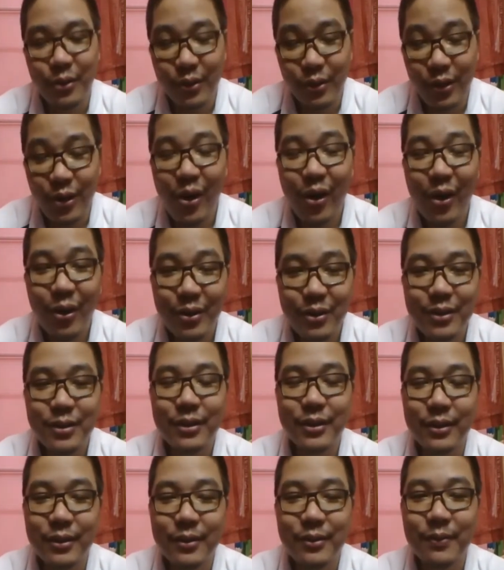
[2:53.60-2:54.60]
God
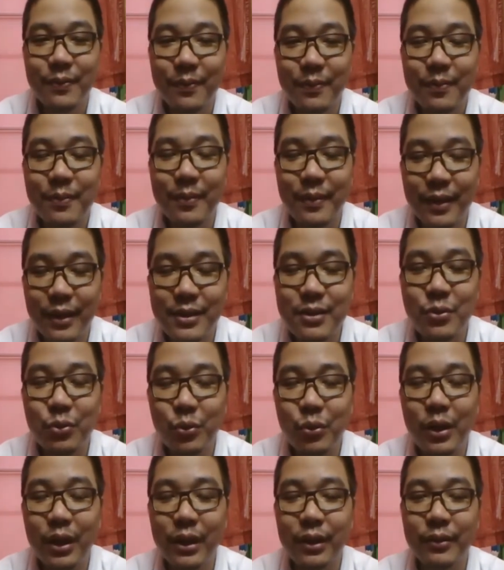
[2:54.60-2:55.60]
is the
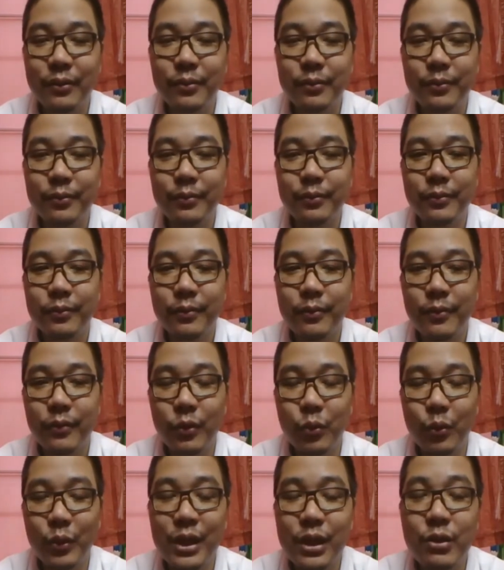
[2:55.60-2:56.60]
one
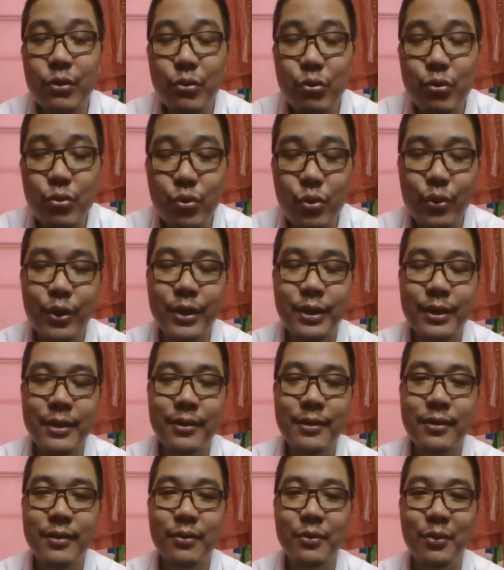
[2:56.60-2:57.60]
we need to
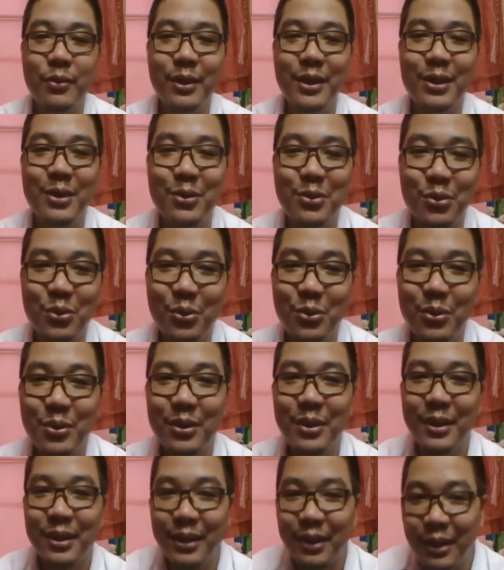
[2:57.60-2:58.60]
trust. We need to
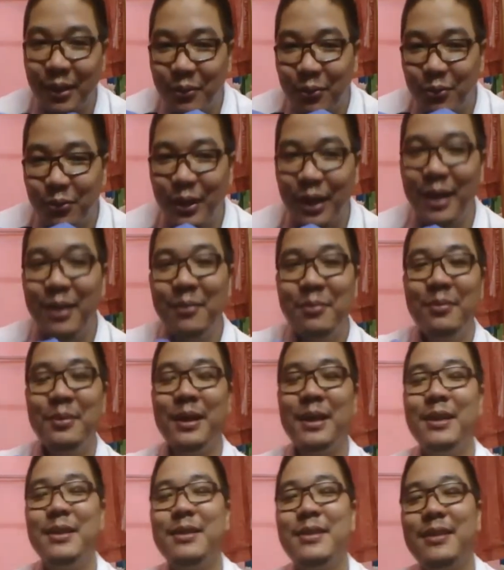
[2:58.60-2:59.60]
give Him
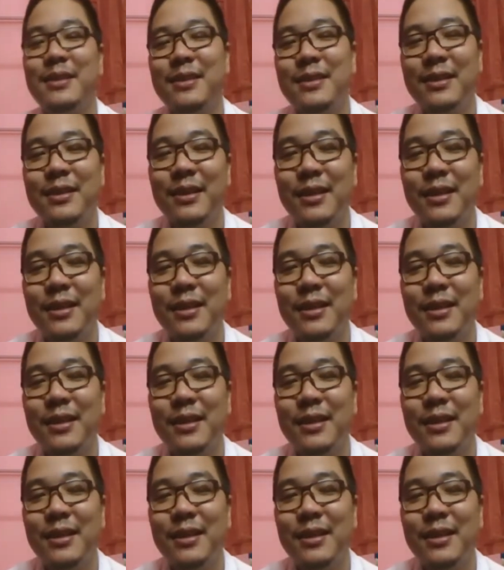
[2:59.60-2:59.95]
His